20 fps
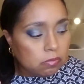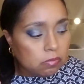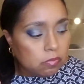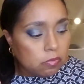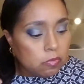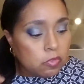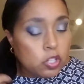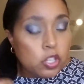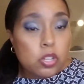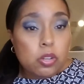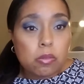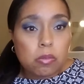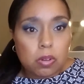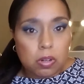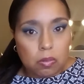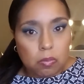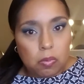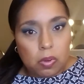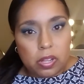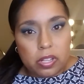
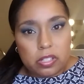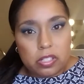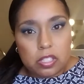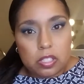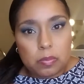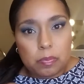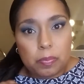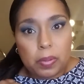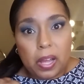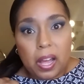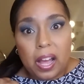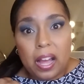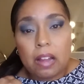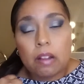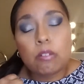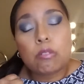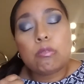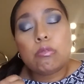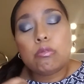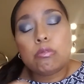newer ones, but I
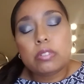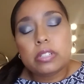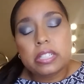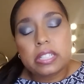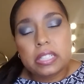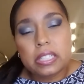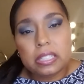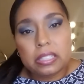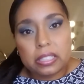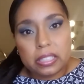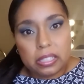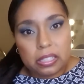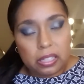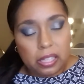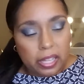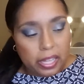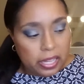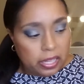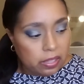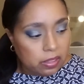really
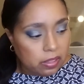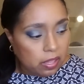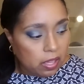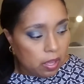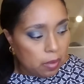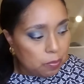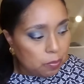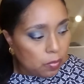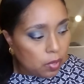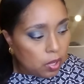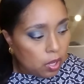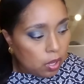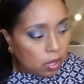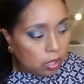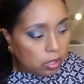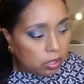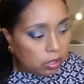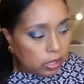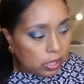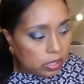like them.
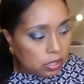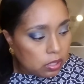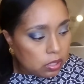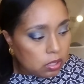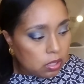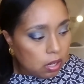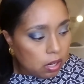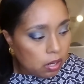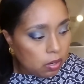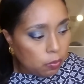And let's start